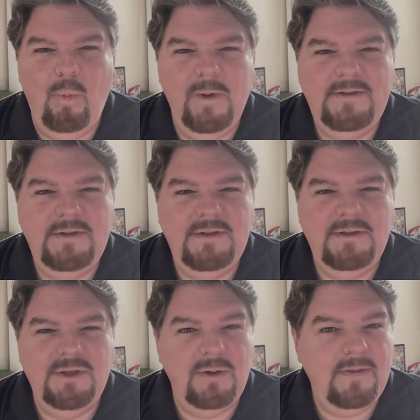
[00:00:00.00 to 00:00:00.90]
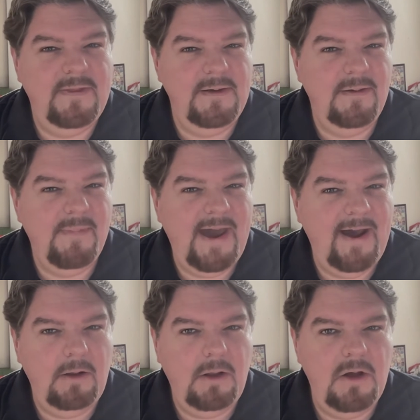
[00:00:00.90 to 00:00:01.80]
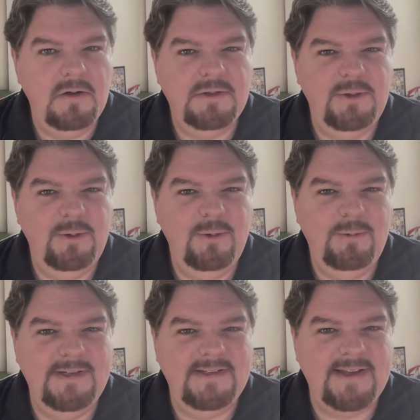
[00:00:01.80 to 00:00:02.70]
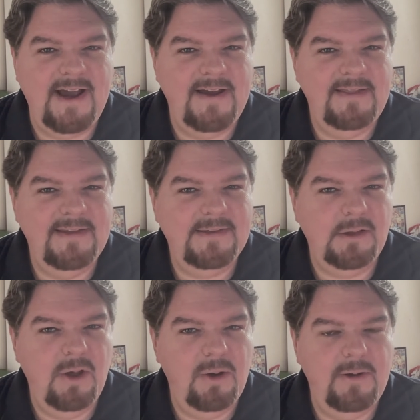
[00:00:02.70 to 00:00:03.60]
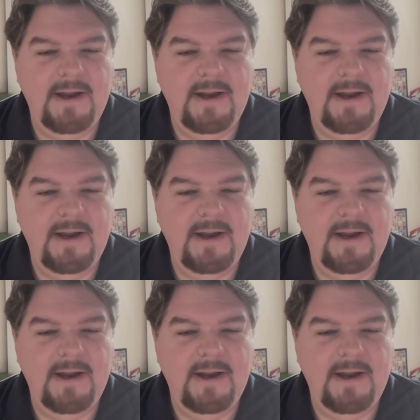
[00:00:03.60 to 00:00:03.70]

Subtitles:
it took them how long to design this logo?